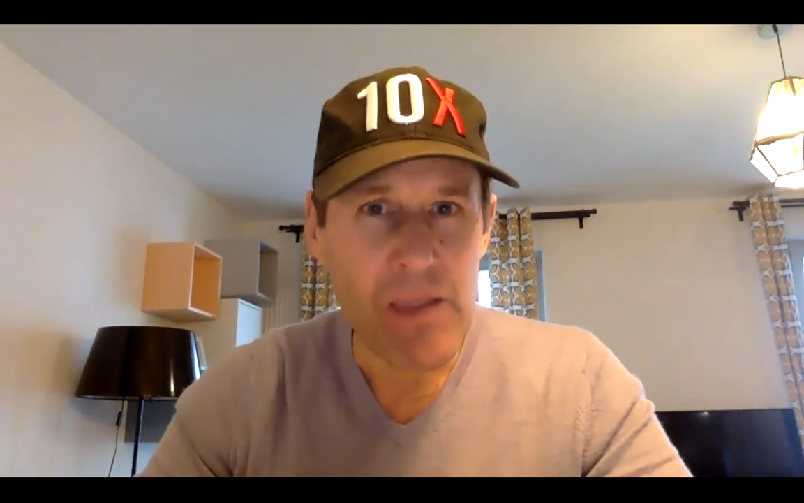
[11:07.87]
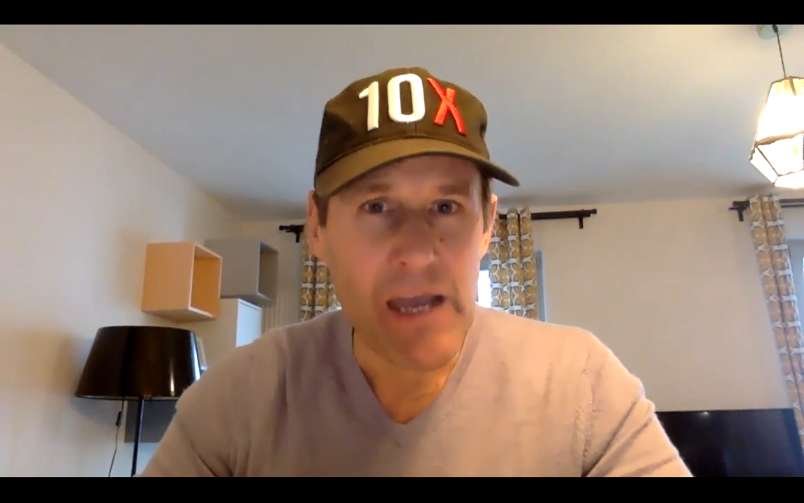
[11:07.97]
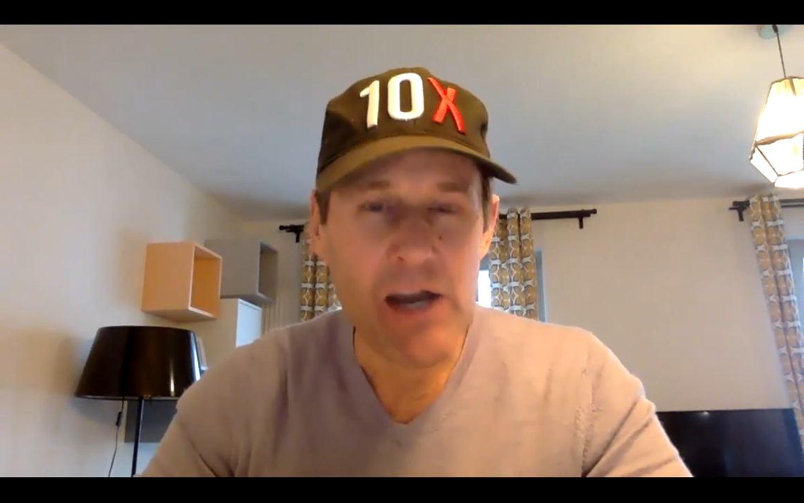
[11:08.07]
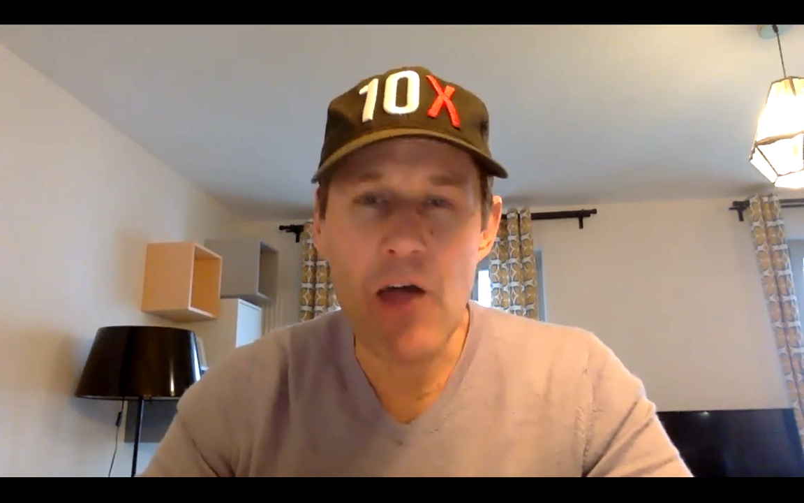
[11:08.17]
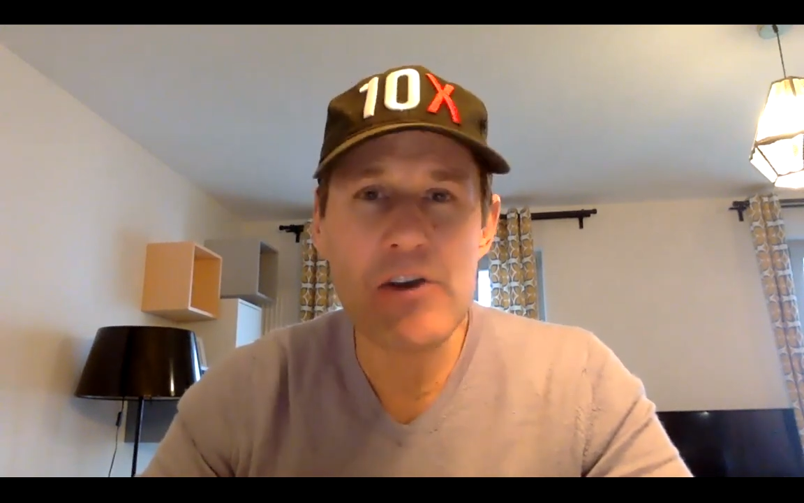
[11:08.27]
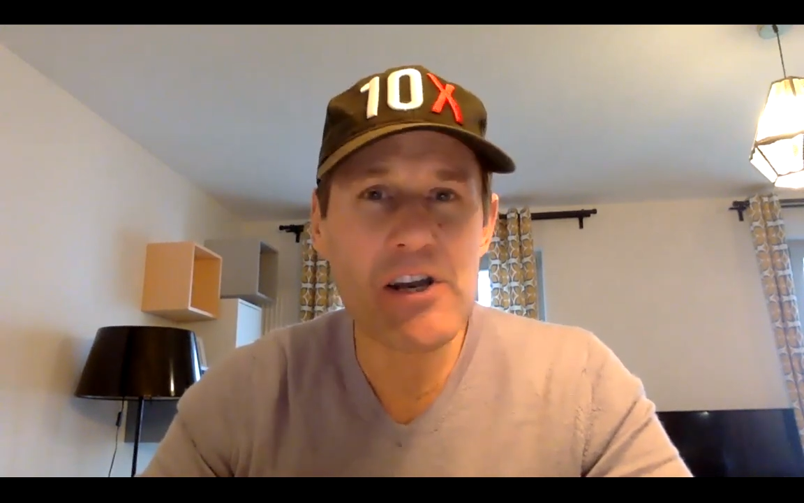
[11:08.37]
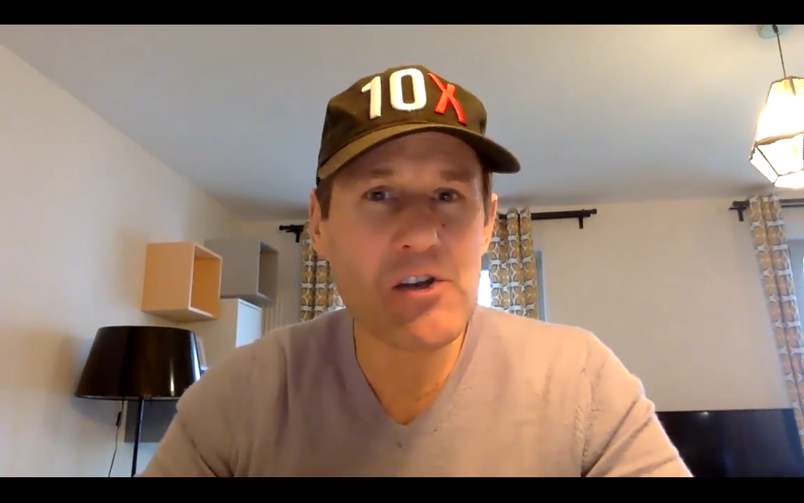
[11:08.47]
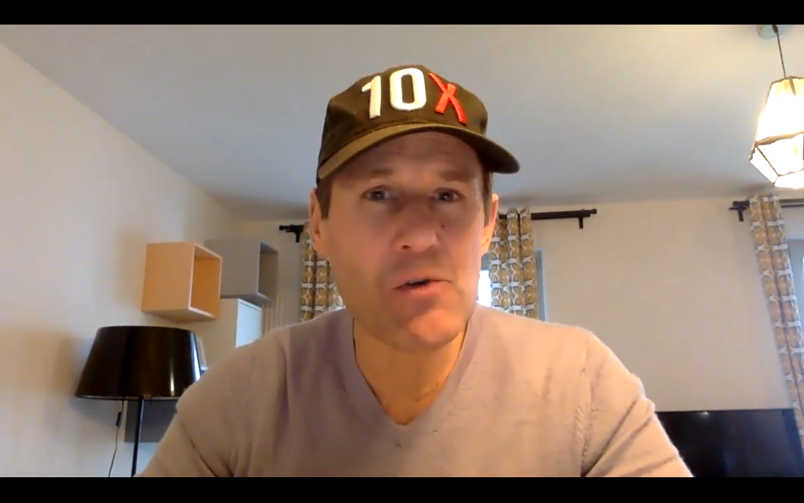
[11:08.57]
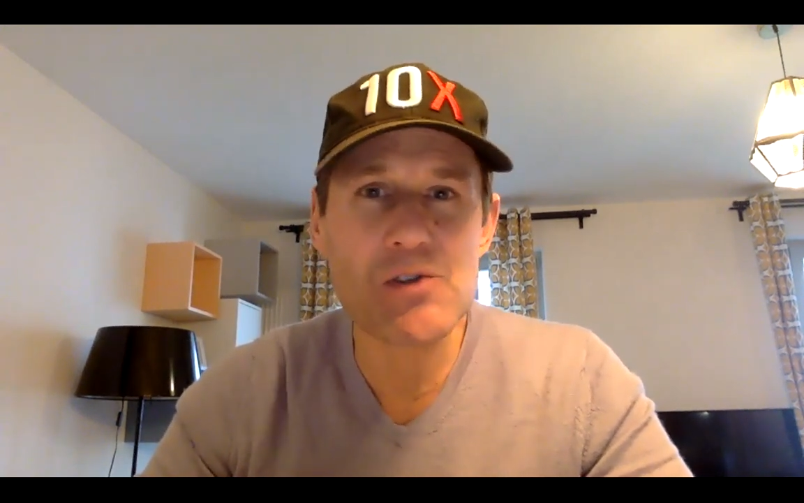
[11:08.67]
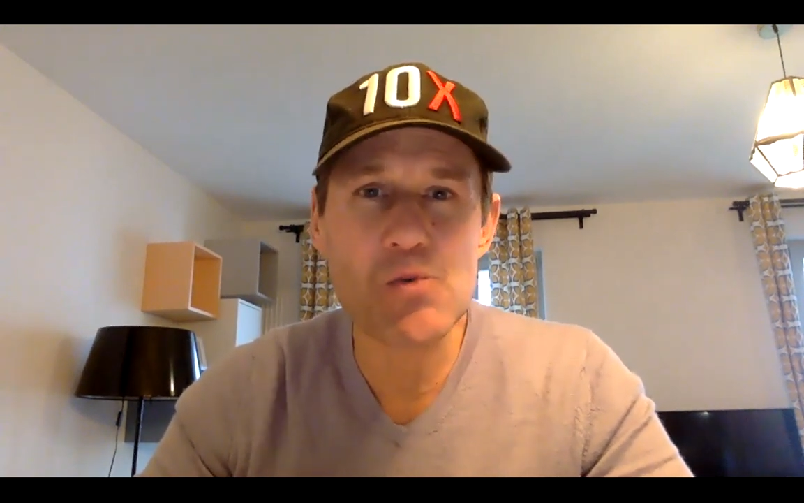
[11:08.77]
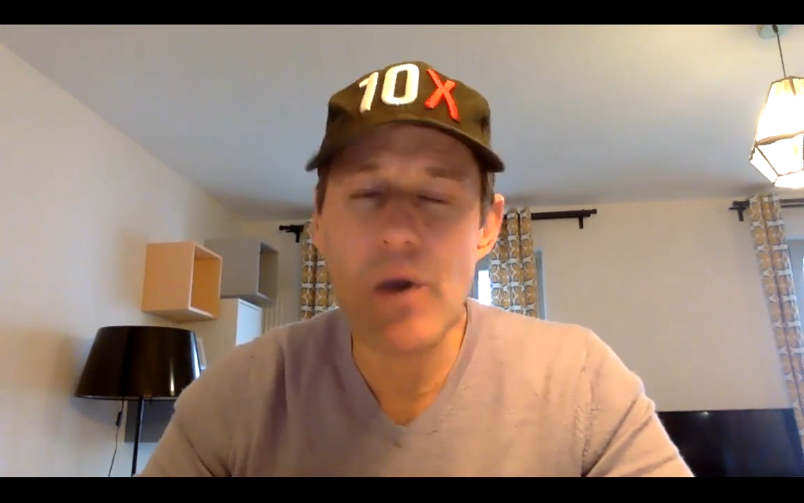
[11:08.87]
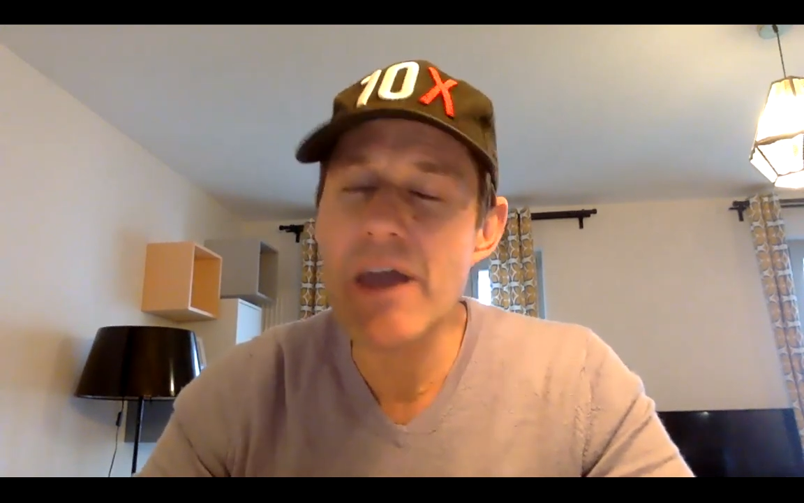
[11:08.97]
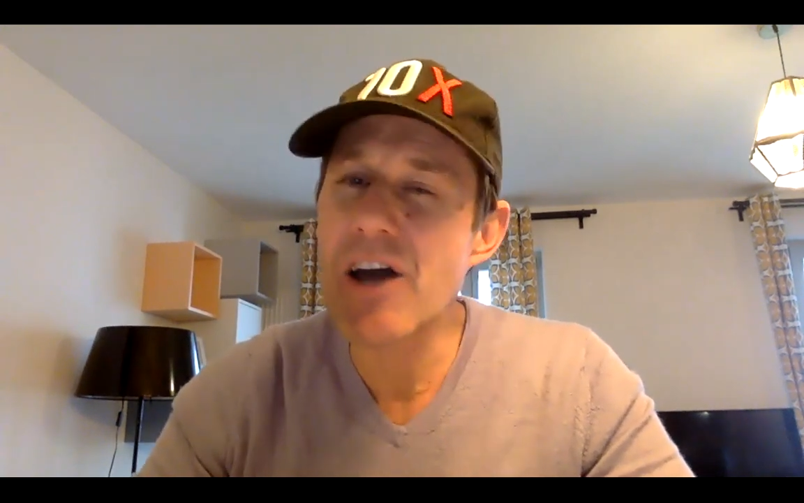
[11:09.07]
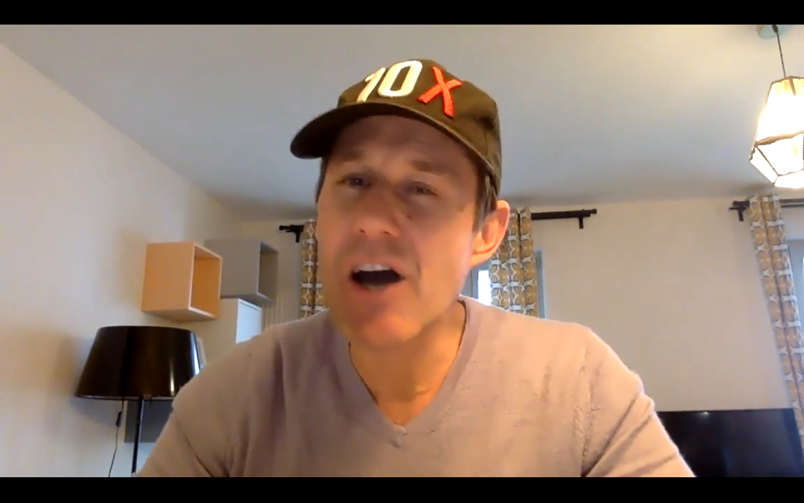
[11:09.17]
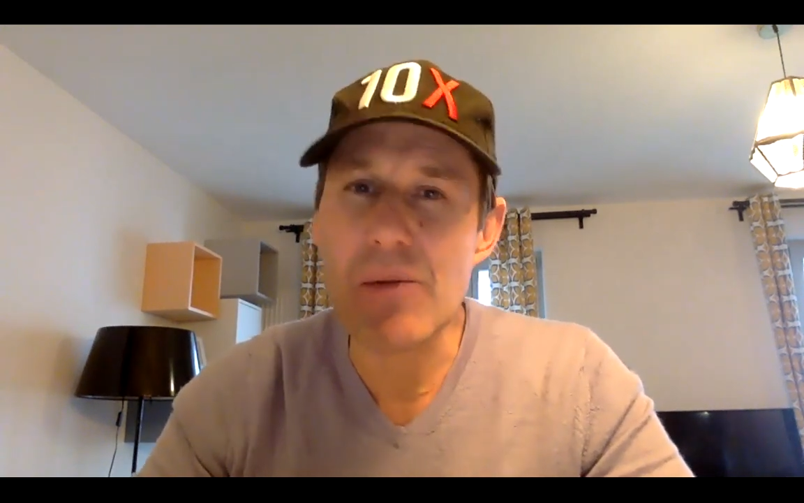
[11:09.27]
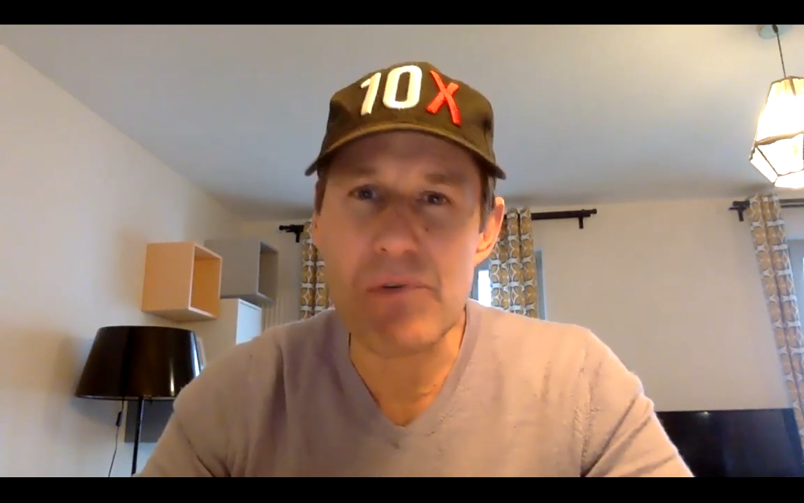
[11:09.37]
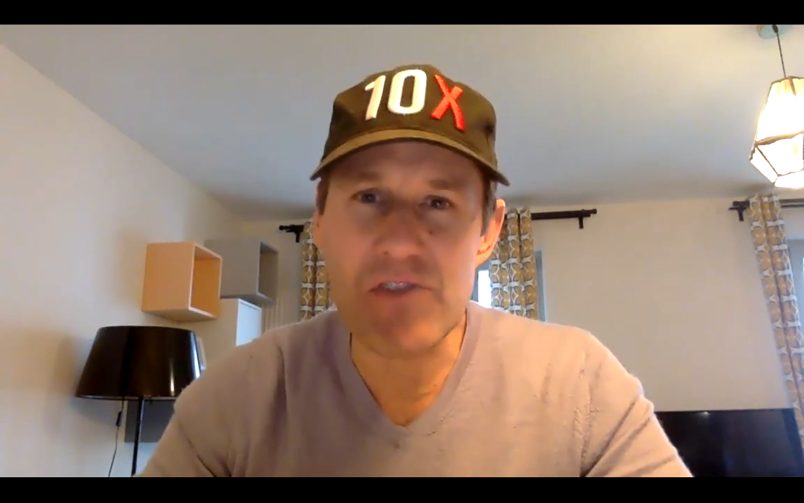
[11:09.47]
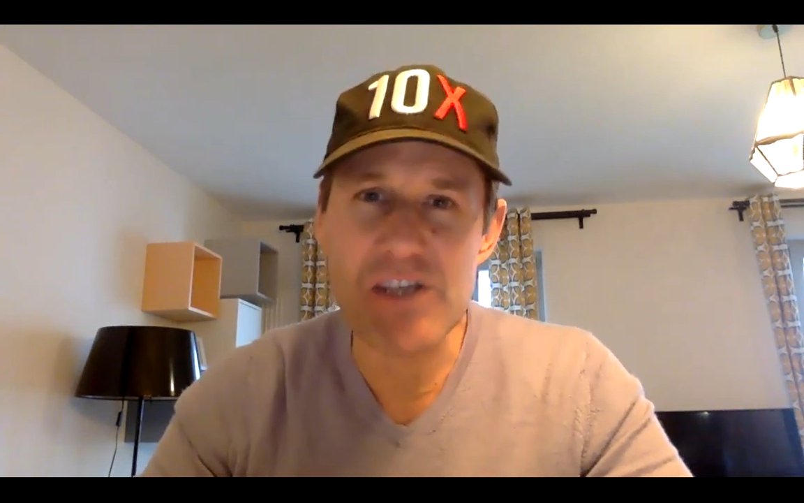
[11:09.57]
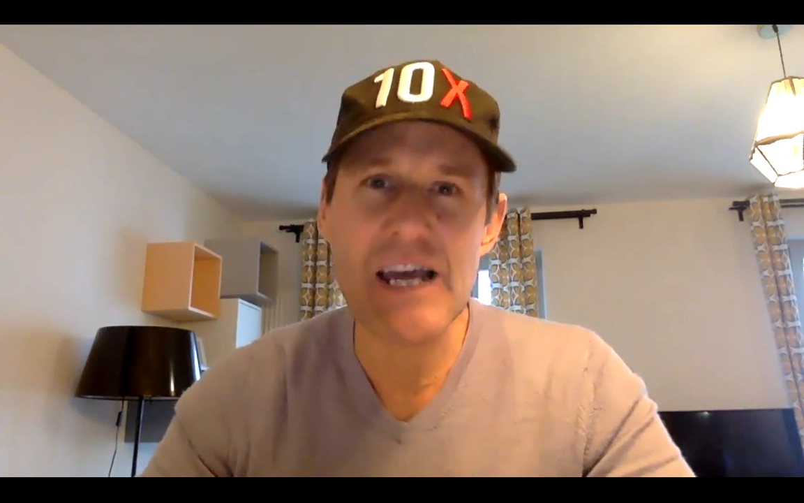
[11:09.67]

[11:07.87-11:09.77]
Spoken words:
and all they're going to do is wake up and from the